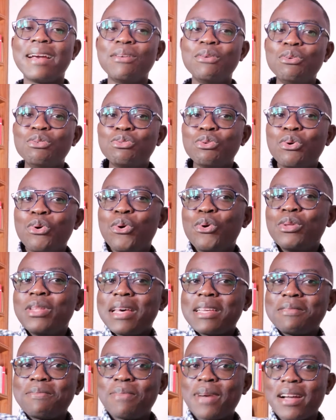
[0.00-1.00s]
can also hold
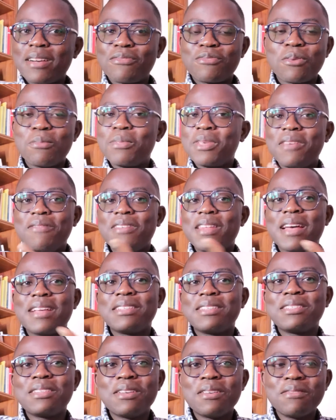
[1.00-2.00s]
us back from giving
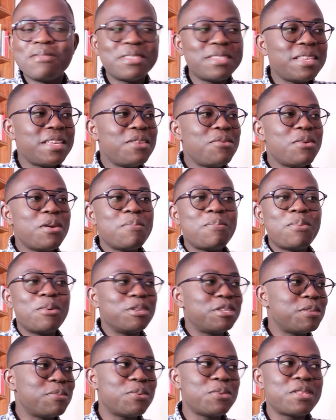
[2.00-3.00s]
ourselves in any way
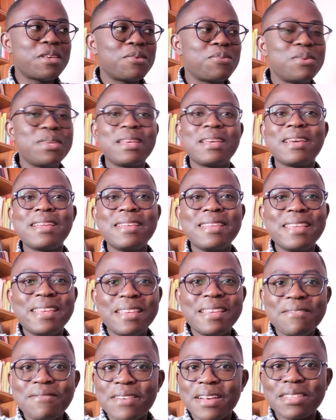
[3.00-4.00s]
possible that we can
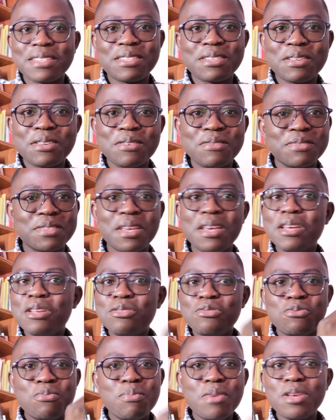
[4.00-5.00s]
give ourselves
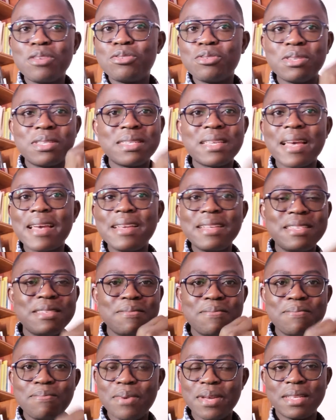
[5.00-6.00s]
to make
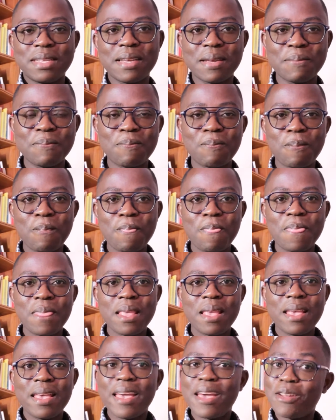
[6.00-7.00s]
society better.
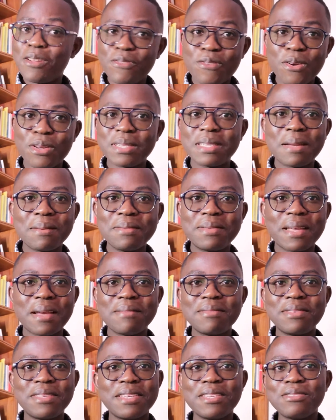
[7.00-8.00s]
And of course,
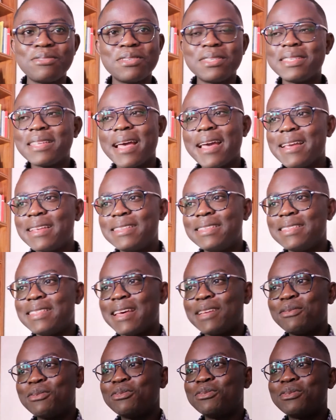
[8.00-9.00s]
sometimes it is society
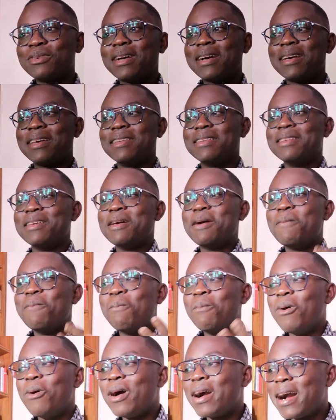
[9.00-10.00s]
that also can
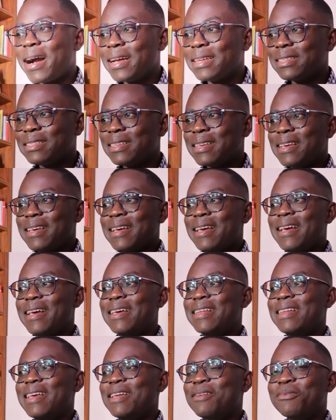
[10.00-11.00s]
mock us
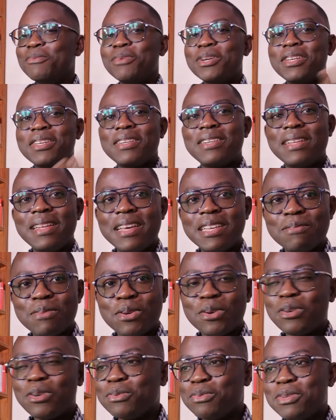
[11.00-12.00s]
and ridicule us
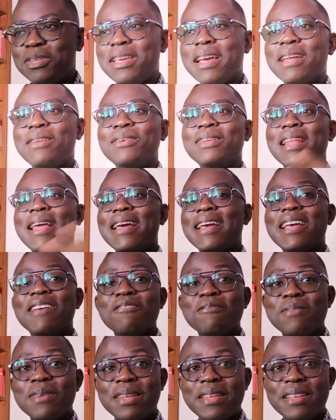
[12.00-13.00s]
because we are not like
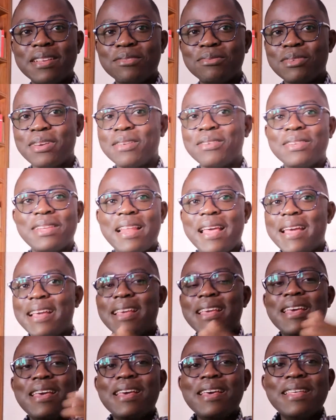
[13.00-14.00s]
everybody else. We are not
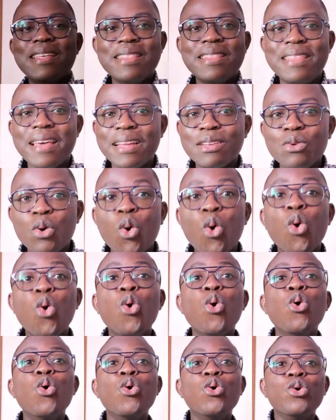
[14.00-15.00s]
like that
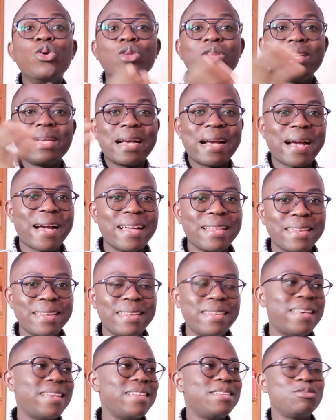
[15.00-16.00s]
whole
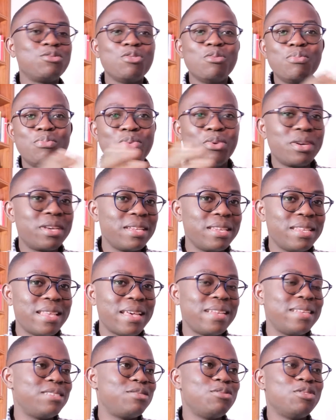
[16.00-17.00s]
can that is not broken,
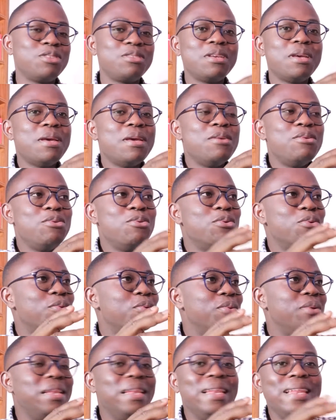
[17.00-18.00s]
that is not,
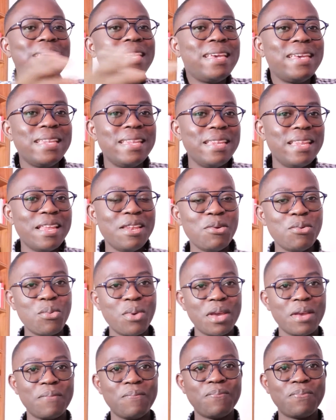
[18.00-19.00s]
leaking in any
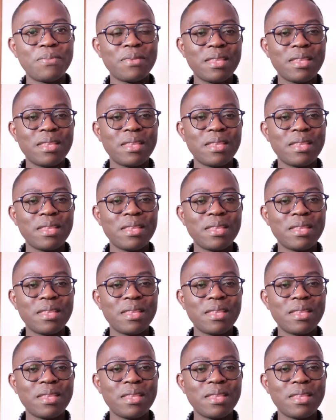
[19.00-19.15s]
way.